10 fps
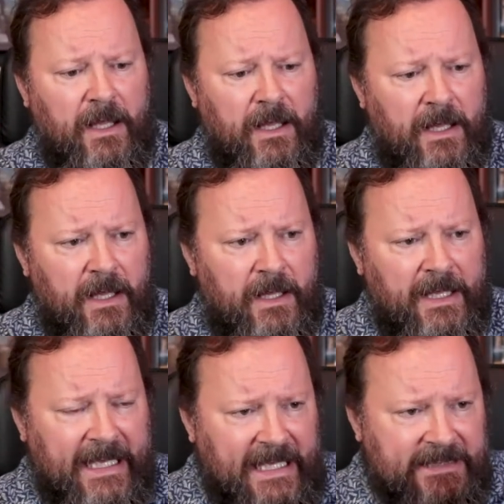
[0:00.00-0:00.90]

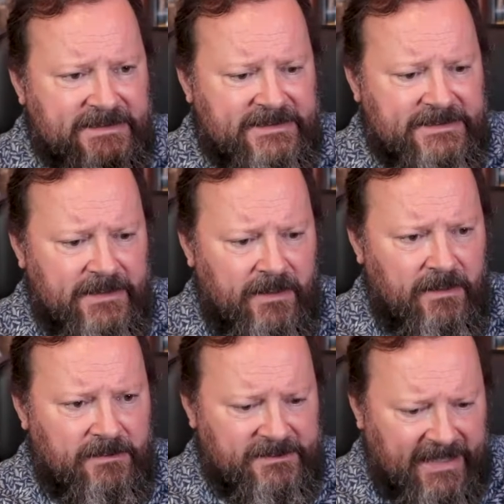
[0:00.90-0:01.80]
is
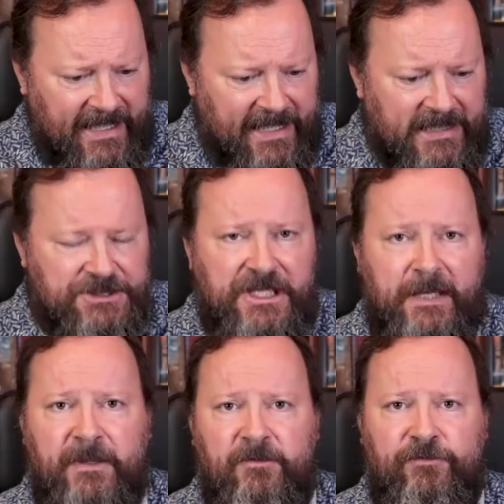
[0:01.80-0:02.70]
taking
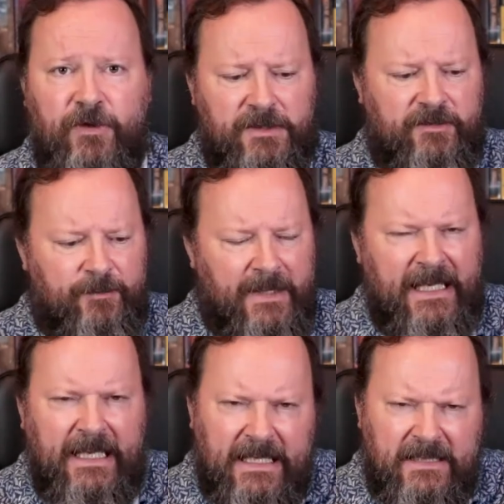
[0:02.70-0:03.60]
shape in front of
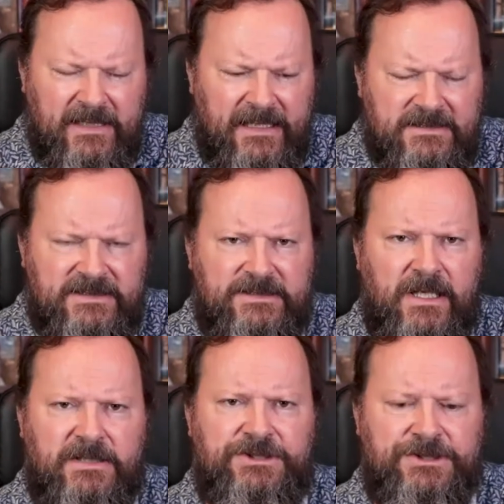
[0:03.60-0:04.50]
me in
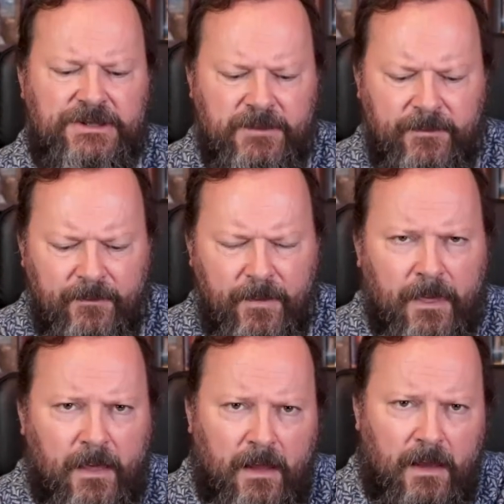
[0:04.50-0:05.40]
such
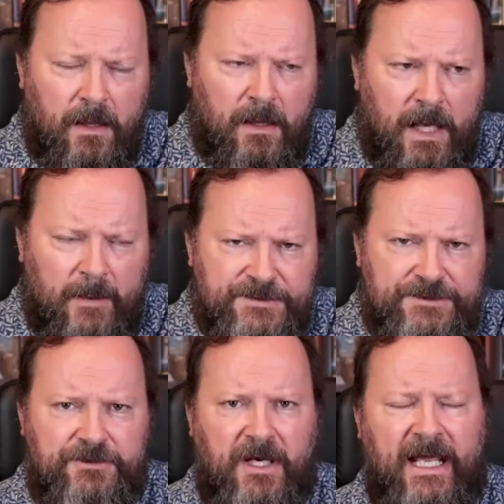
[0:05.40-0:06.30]

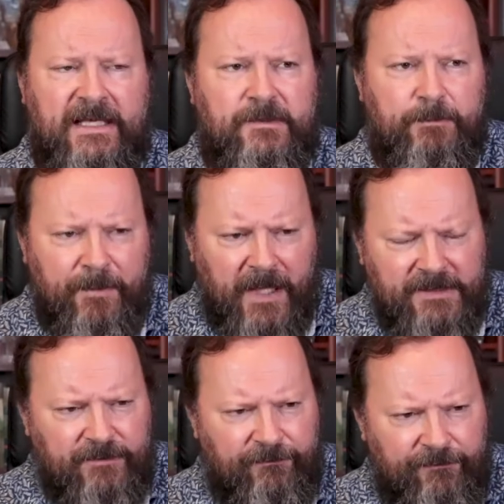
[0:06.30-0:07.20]
abstract
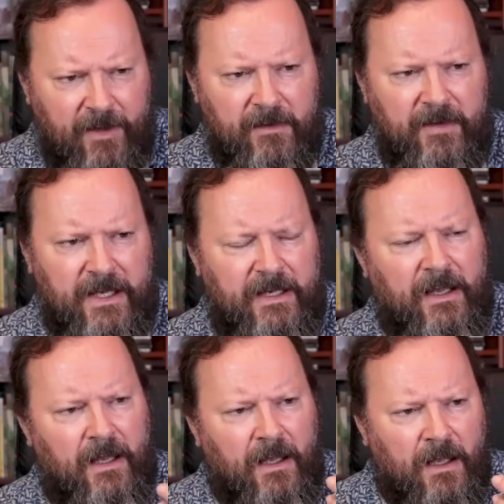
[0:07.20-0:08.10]
but
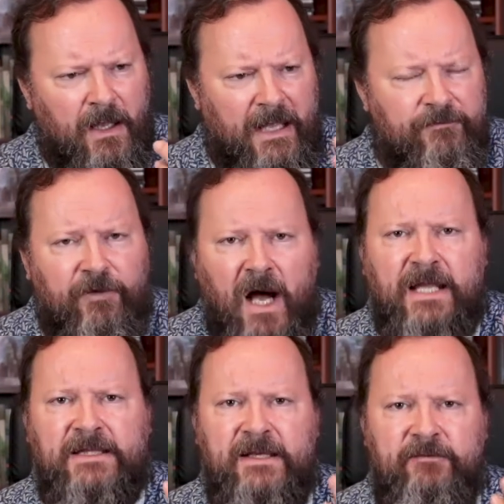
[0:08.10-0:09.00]
very
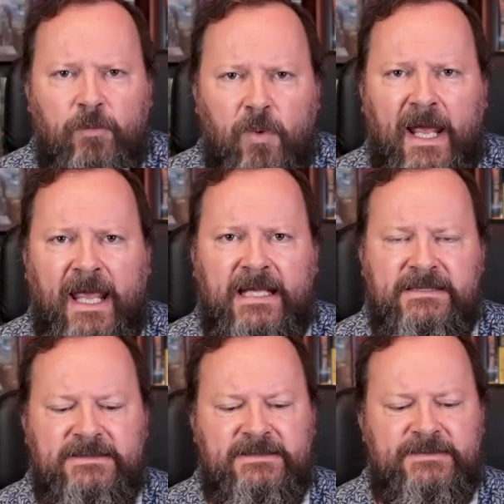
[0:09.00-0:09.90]
evocative
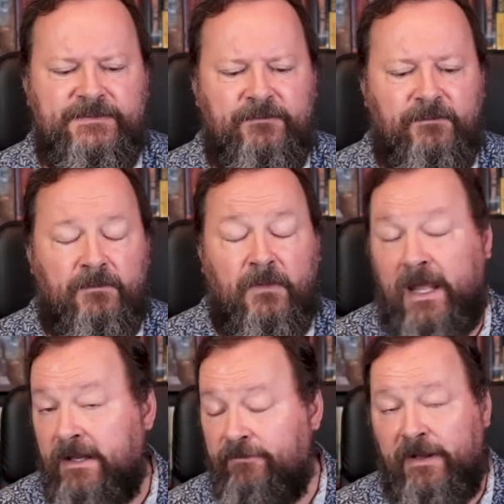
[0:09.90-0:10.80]
ways?
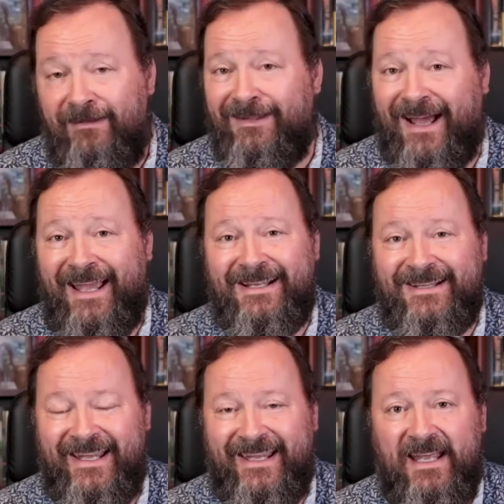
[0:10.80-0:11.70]
And very
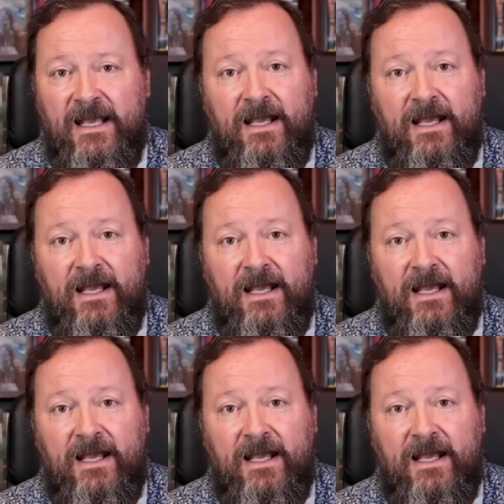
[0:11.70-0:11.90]
likely